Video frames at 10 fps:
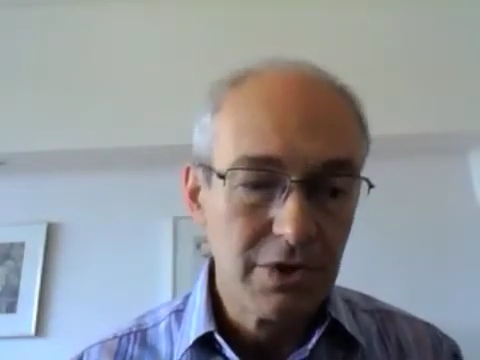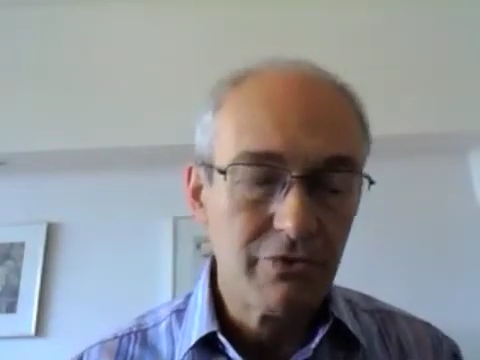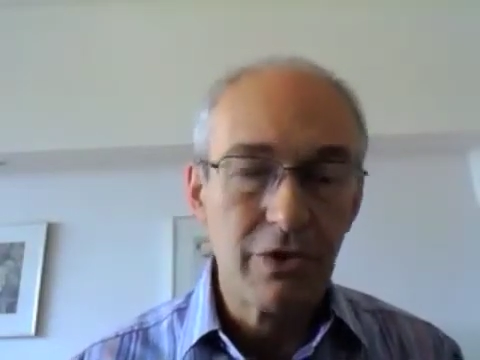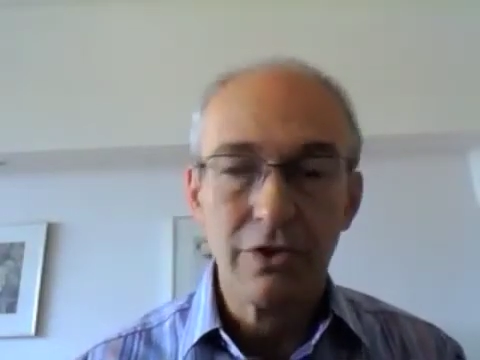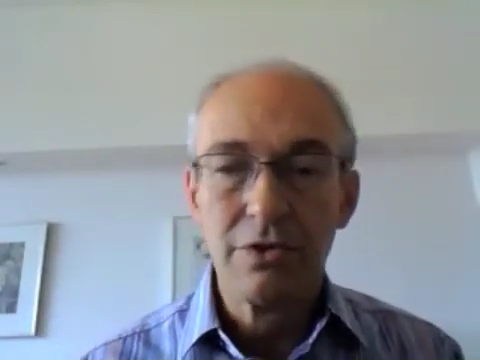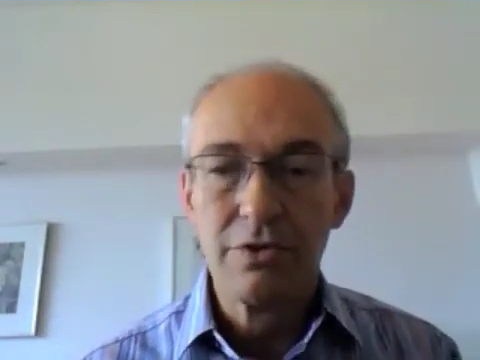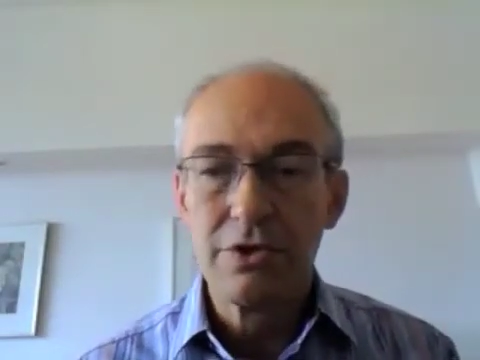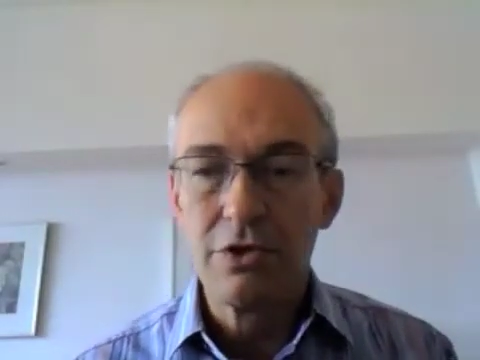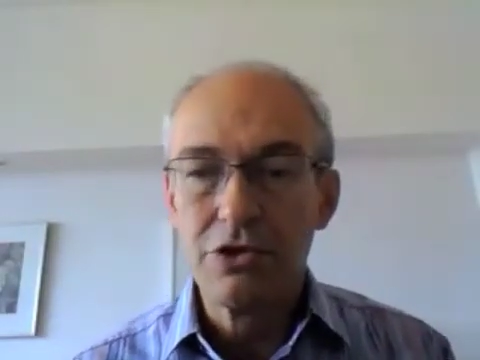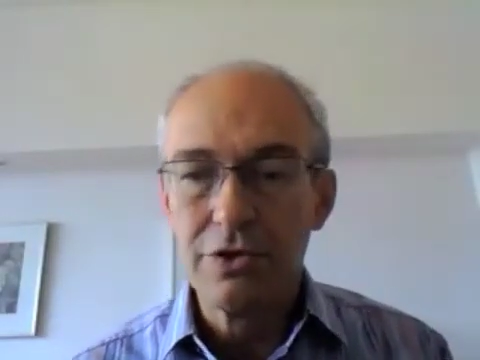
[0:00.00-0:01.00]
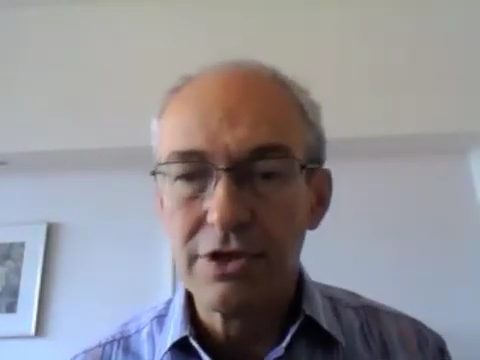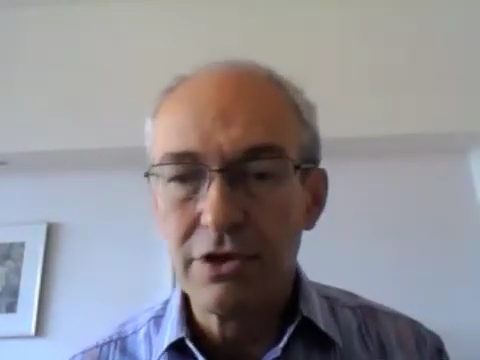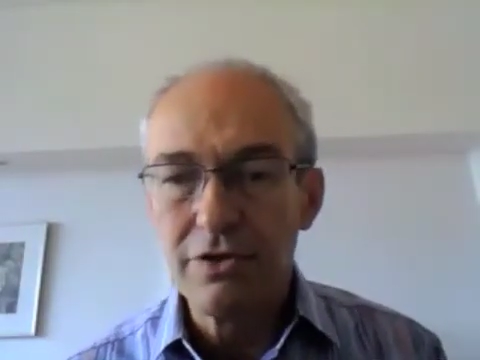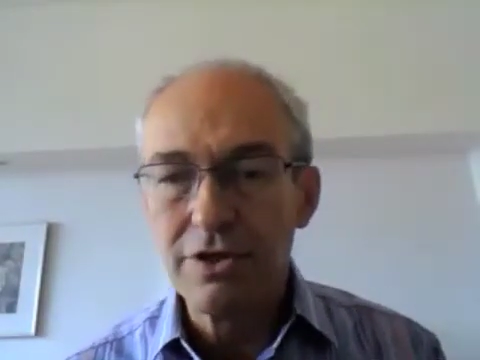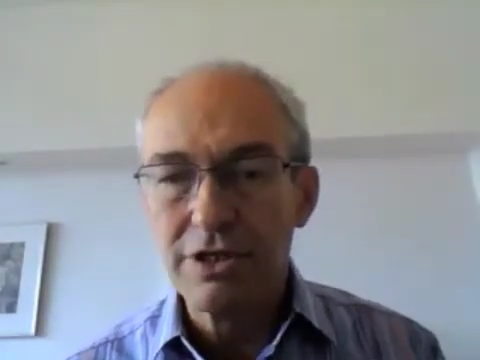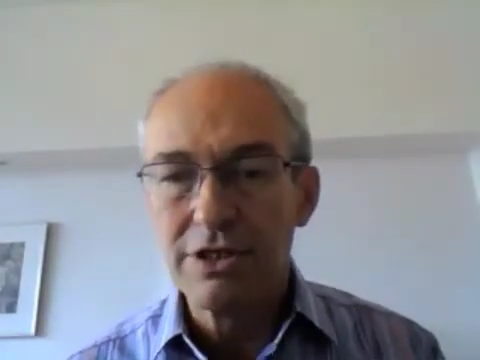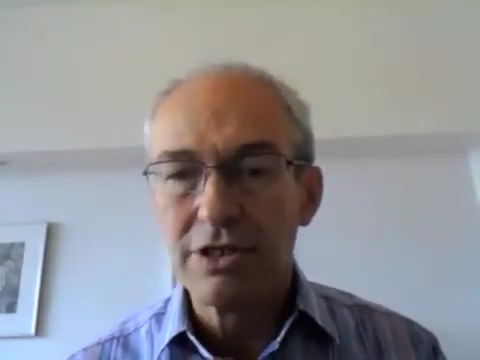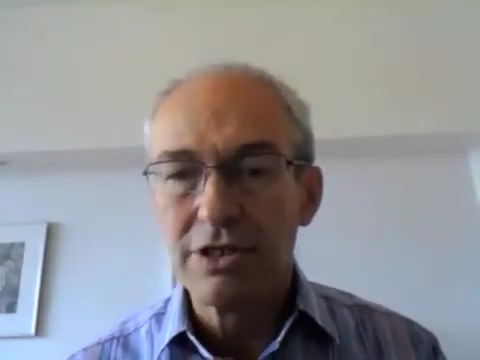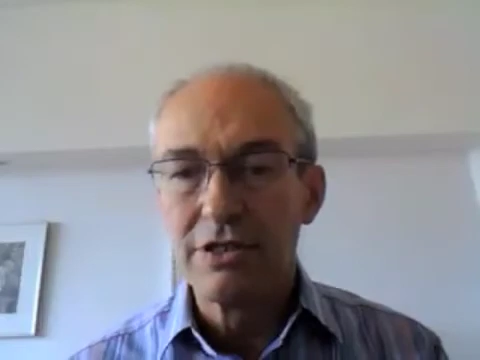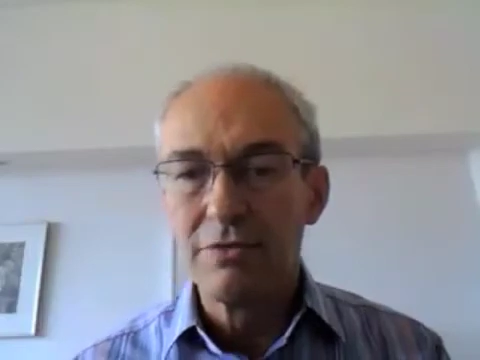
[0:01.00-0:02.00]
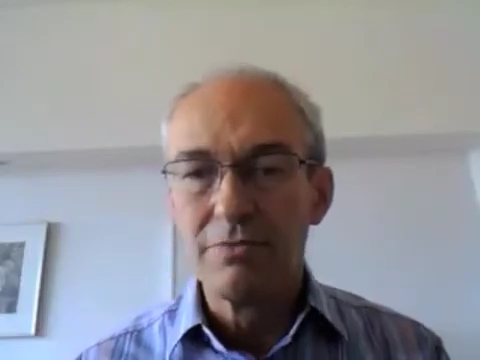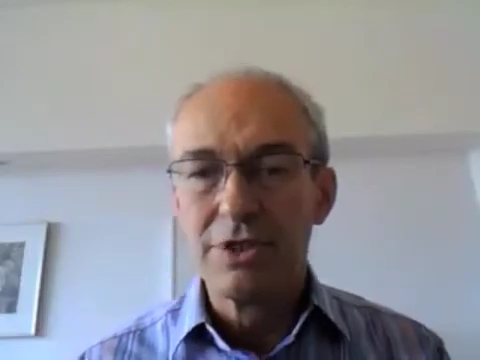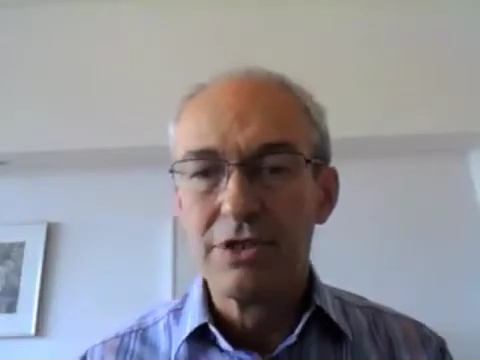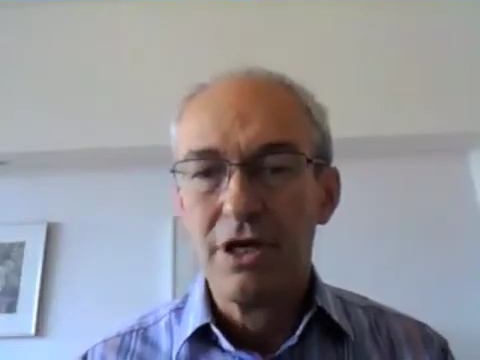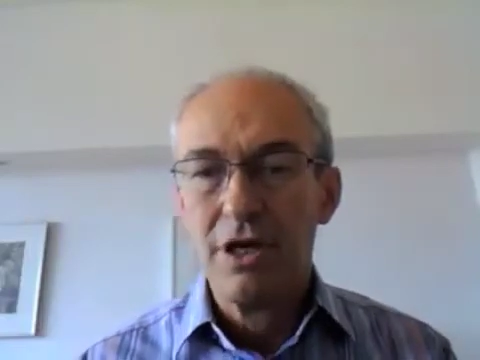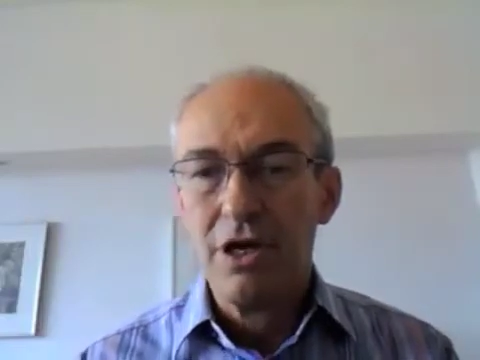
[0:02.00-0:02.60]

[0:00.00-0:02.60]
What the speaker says: strong social security systems,